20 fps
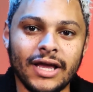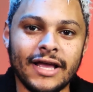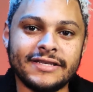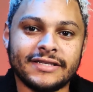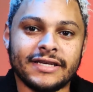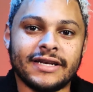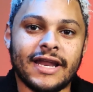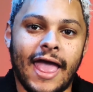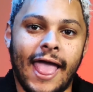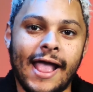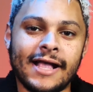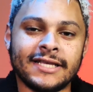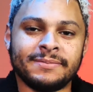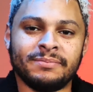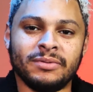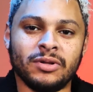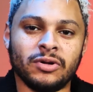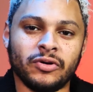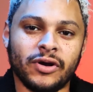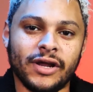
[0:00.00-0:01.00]
is an
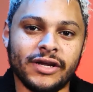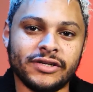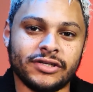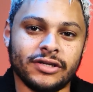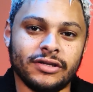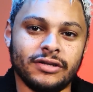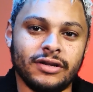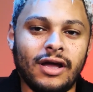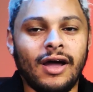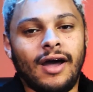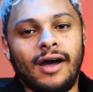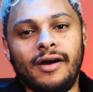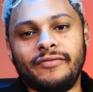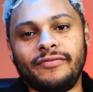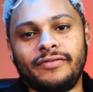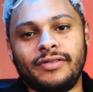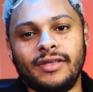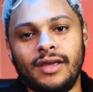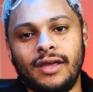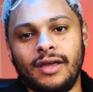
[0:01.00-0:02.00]
exploration
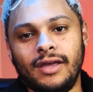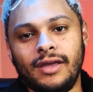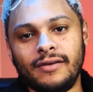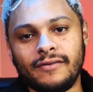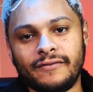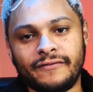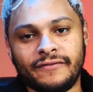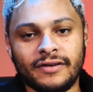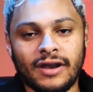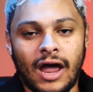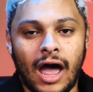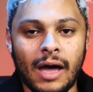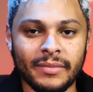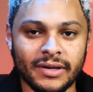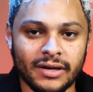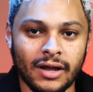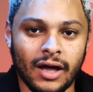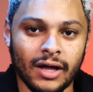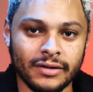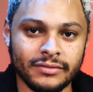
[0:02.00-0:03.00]
of the
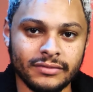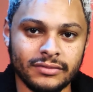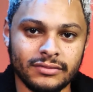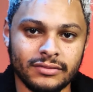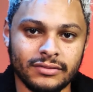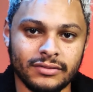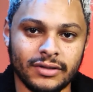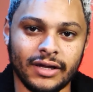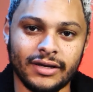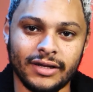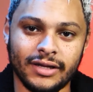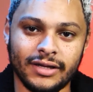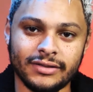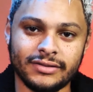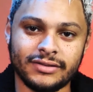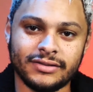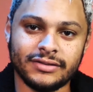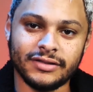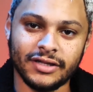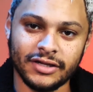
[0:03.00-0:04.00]
phenomenon that
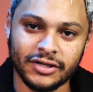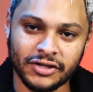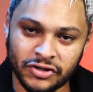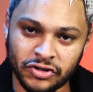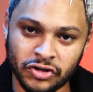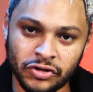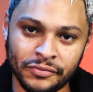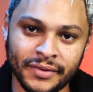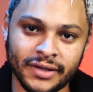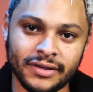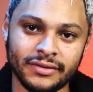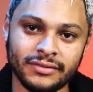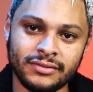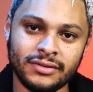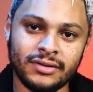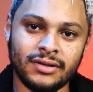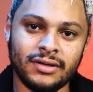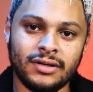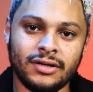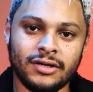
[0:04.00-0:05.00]
is the human
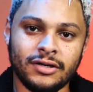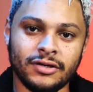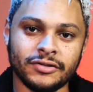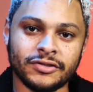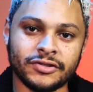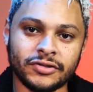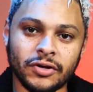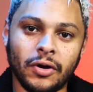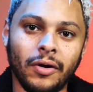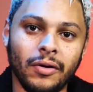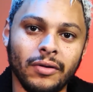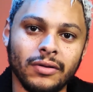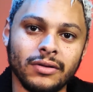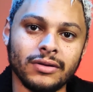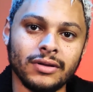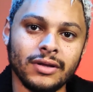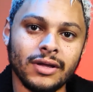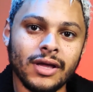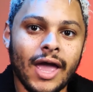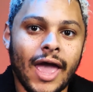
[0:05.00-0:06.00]
soul
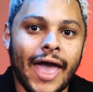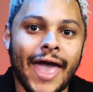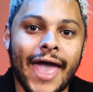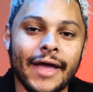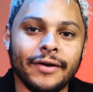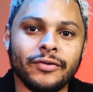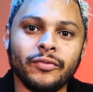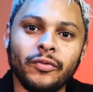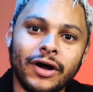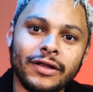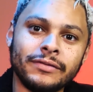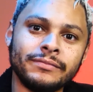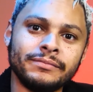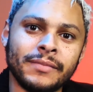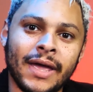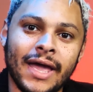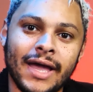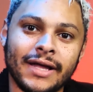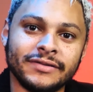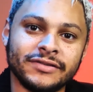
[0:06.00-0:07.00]
and one
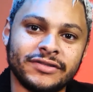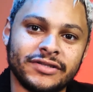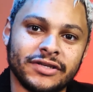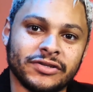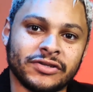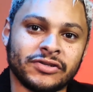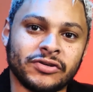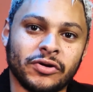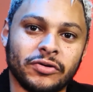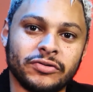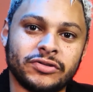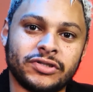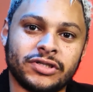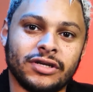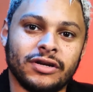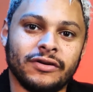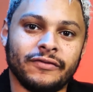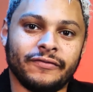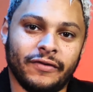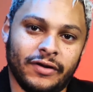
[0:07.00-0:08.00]
man's
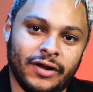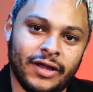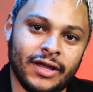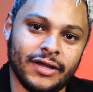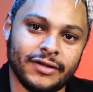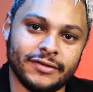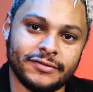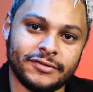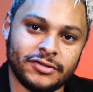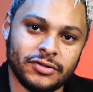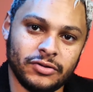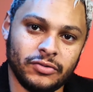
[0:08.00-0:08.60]
search for his.